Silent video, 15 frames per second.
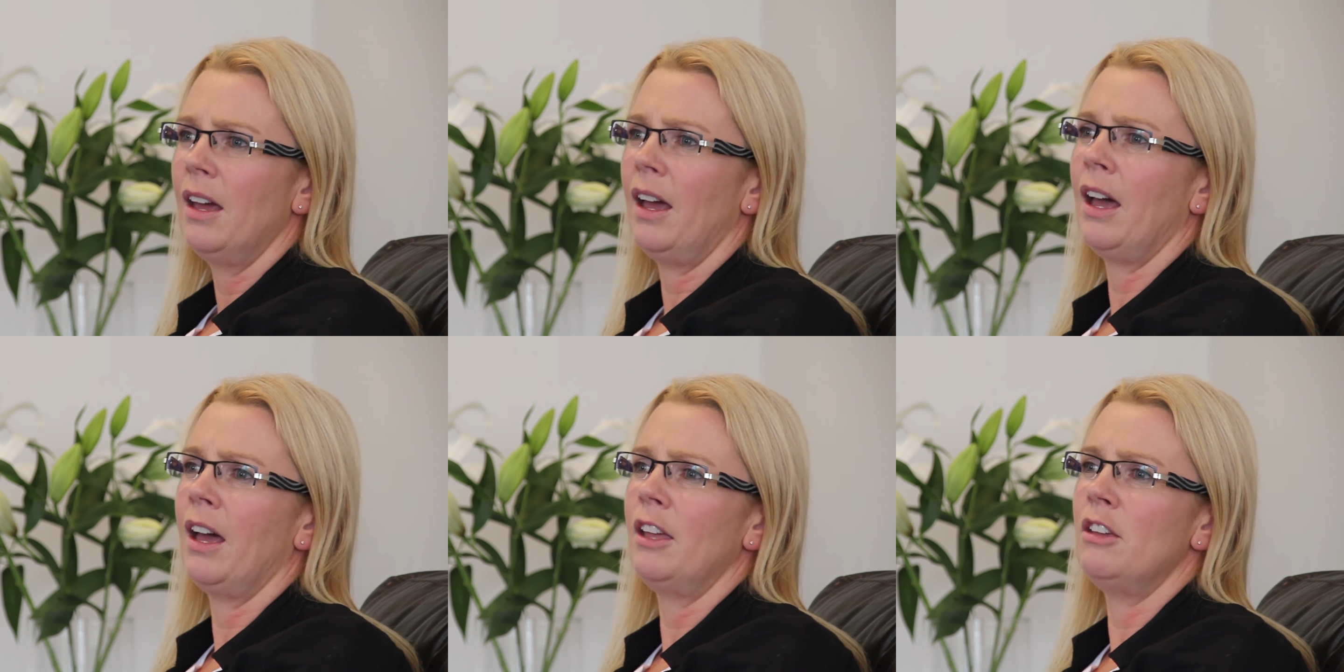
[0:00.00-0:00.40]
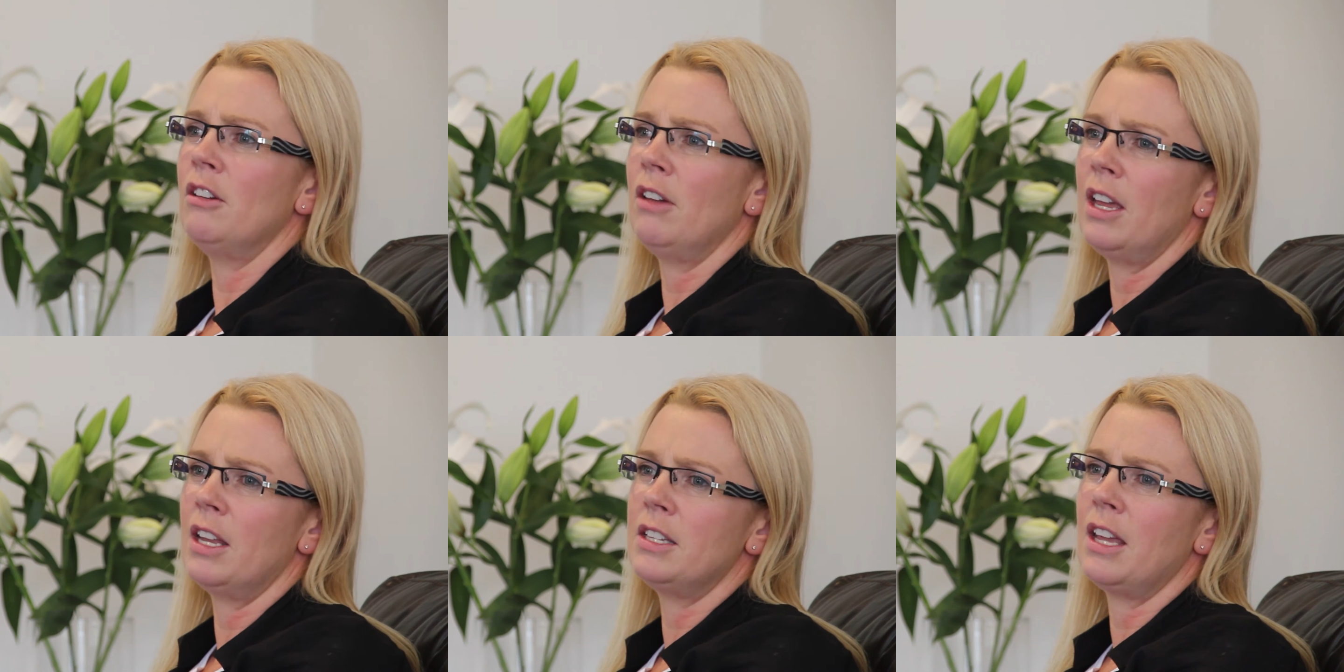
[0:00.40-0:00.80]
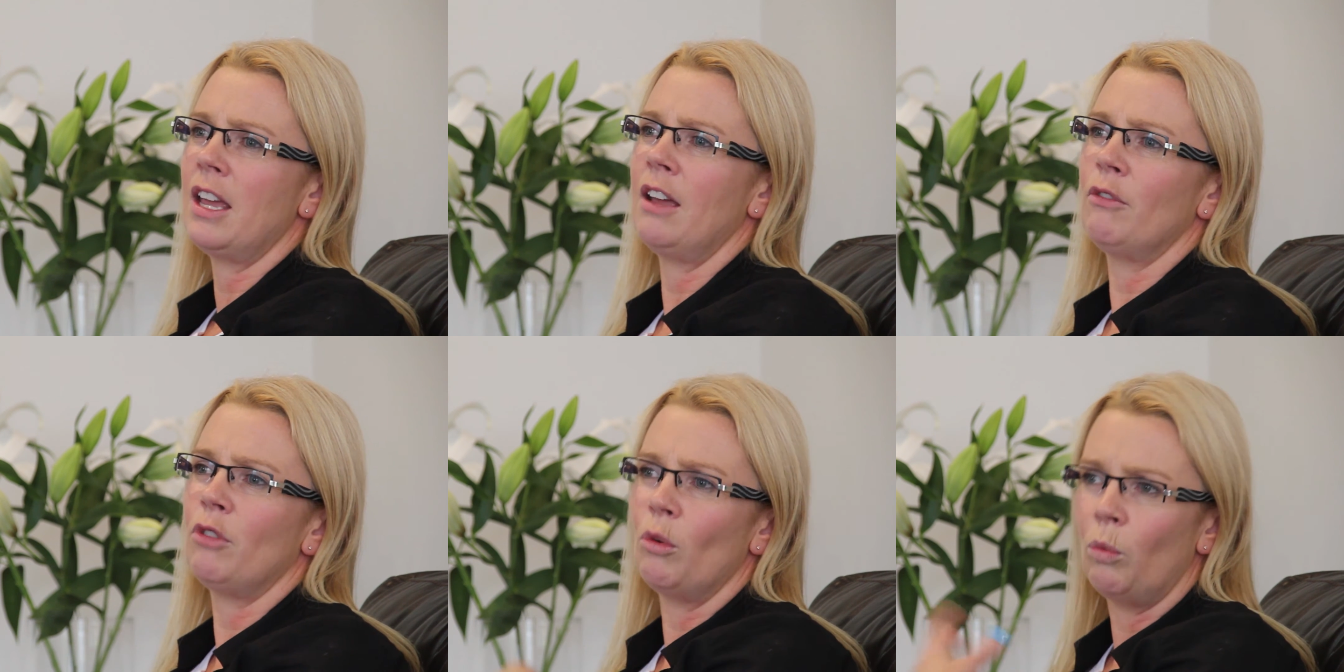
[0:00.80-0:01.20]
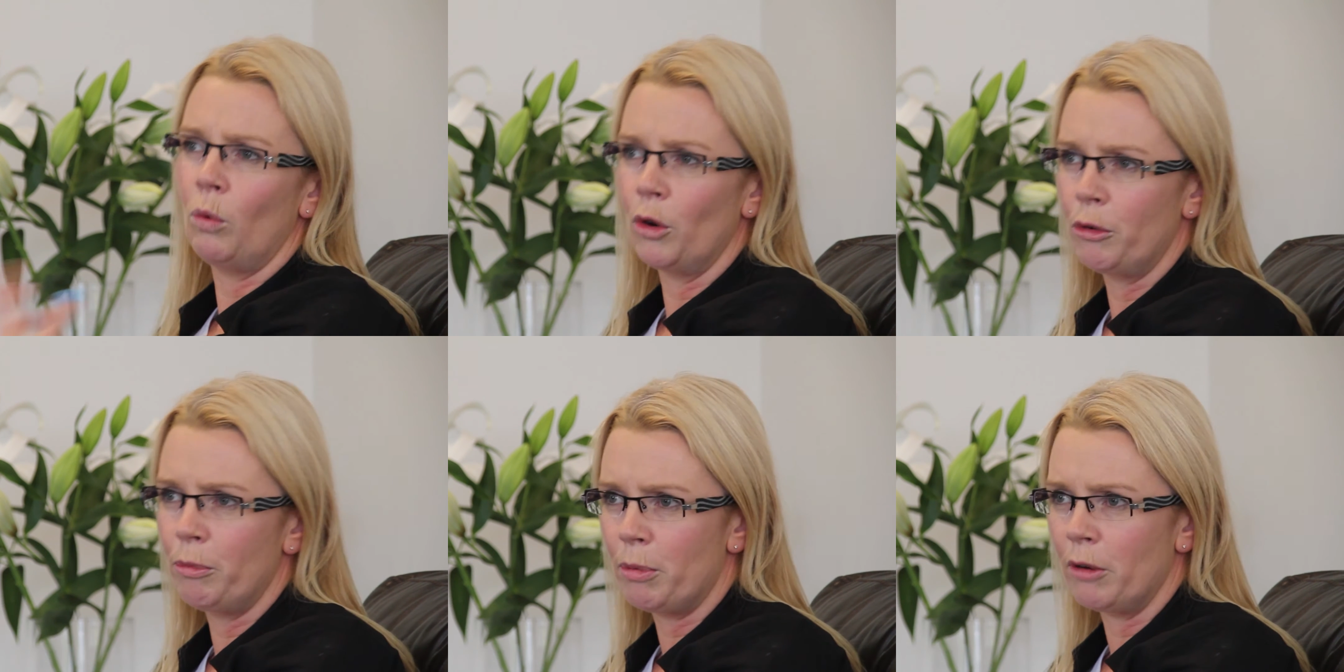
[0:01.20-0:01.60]
You had to have the
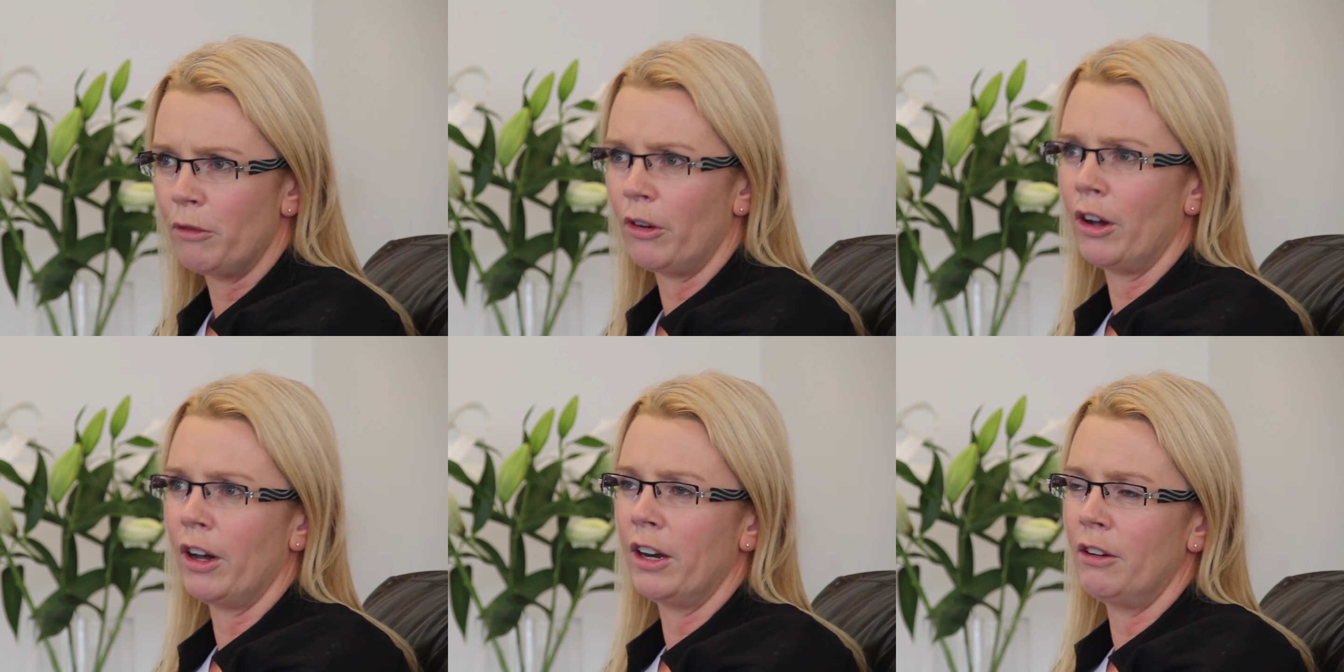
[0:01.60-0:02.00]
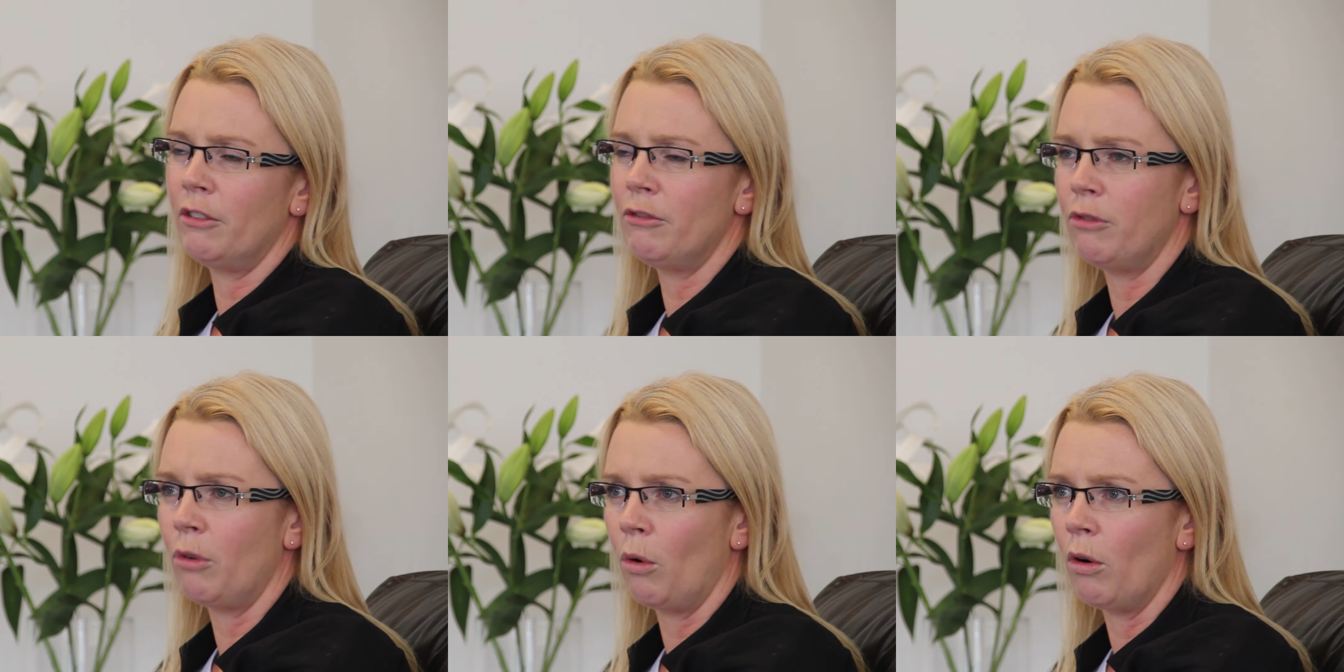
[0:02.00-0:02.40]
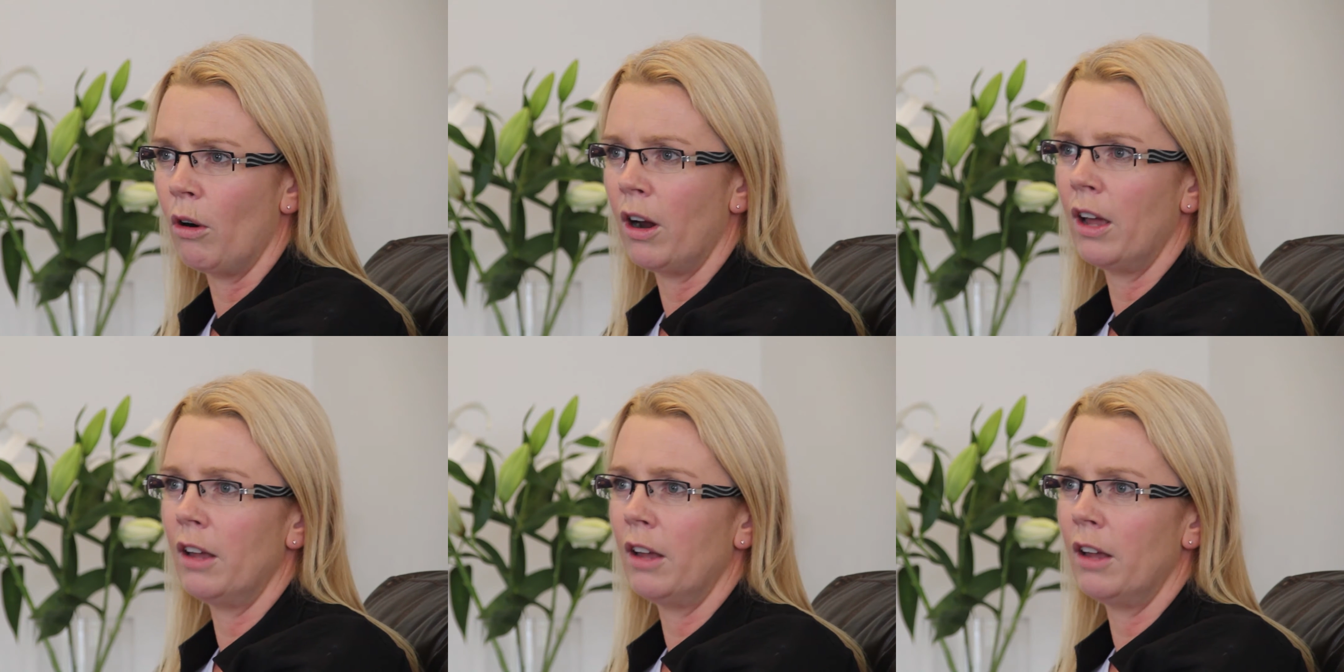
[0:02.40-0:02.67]
wood provided for